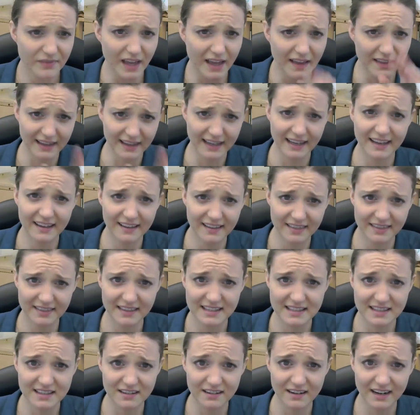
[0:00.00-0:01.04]
like
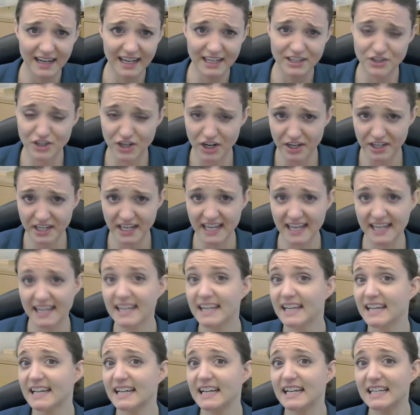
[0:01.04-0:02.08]
this little guy,
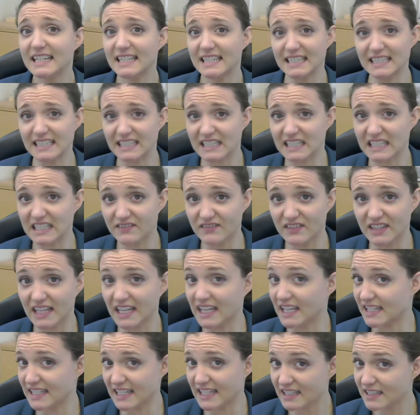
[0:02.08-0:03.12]
Giardia, tends to live in
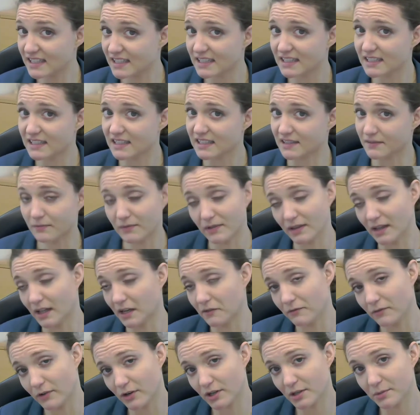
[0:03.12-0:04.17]
the intestines of a lot
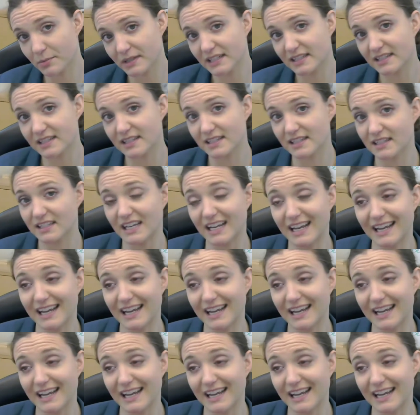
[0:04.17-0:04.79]
of vertebrates,